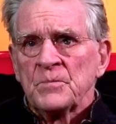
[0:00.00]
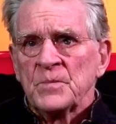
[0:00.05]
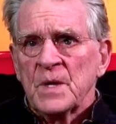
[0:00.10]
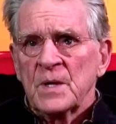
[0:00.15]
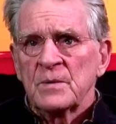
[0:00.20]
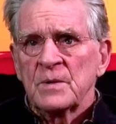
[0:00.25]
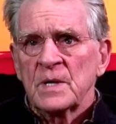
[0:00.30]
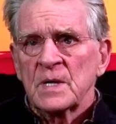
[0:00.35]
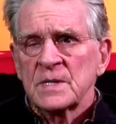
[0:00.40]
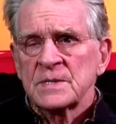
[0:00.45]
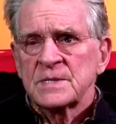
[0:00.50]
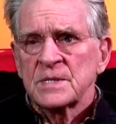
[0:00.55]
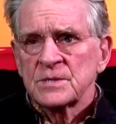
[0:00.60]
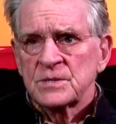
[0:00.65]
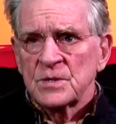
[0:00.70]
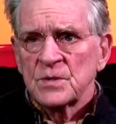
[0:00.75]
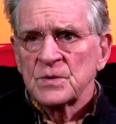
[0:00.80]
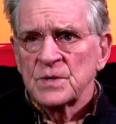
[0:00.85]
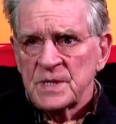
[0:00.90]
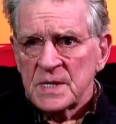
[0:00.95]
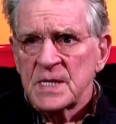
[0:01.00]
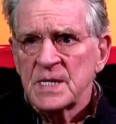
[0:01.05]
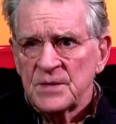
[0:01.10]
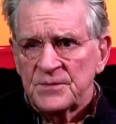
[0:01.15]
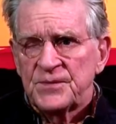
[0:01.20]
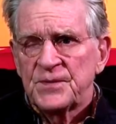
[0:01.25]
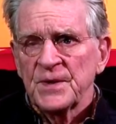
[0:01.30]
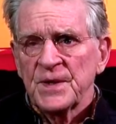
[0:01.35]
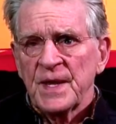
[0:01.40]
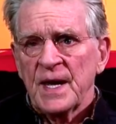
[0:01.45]
They realize there's no
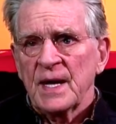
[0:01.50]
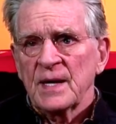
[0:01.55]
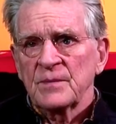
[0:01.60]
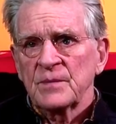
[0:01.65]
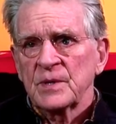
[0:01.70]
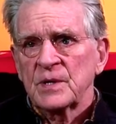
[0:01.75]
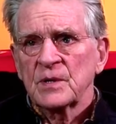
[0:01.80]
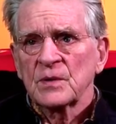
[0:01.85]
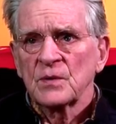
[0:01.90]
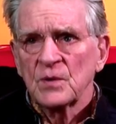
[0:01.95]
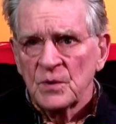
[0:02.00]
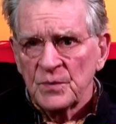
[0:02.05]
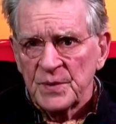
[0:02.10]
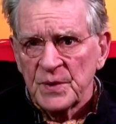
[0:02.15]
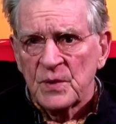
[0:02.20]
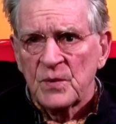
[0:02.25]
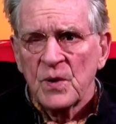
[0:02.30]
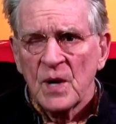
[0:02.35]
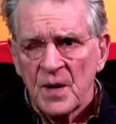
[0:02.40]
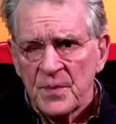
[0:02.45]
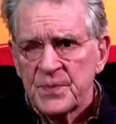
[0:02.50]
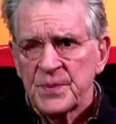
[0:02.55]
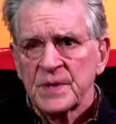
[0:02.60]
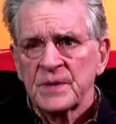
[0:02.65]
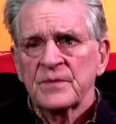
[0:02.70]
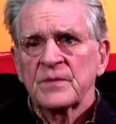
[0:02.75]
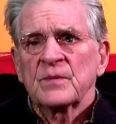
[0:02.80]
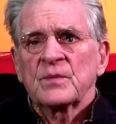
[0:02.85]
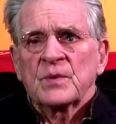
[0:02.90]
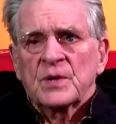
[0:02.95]
need for that. We can all be
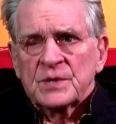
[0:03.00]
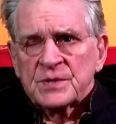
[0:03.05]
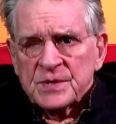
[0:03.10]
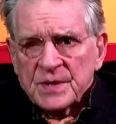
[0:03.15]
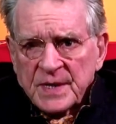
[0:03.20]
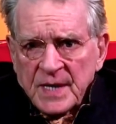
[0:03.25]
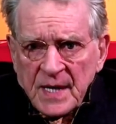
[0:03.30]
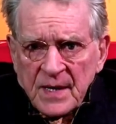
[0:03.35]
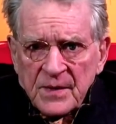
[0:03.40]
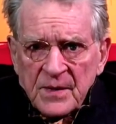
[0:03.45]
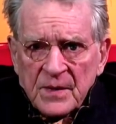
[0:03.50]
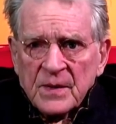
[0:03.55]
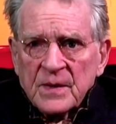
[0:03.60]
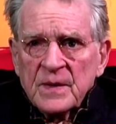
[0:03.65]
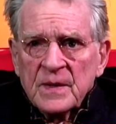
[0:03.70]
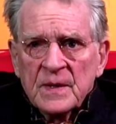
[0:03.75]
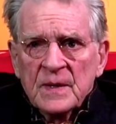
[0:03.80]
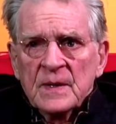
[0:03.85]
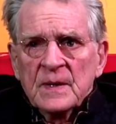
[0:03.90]
cooperative and work together.